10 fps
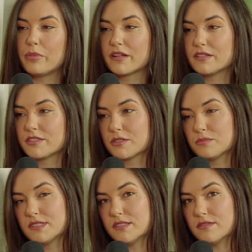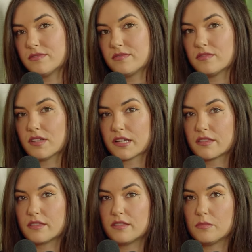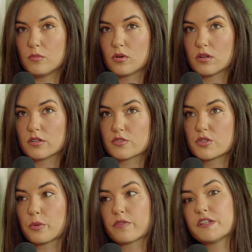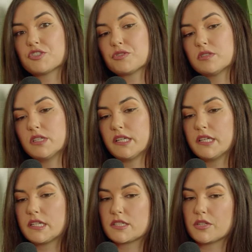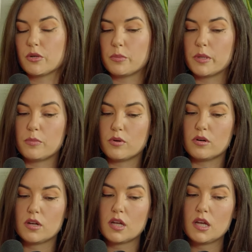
But in terms of like the more superficial in getting to know people,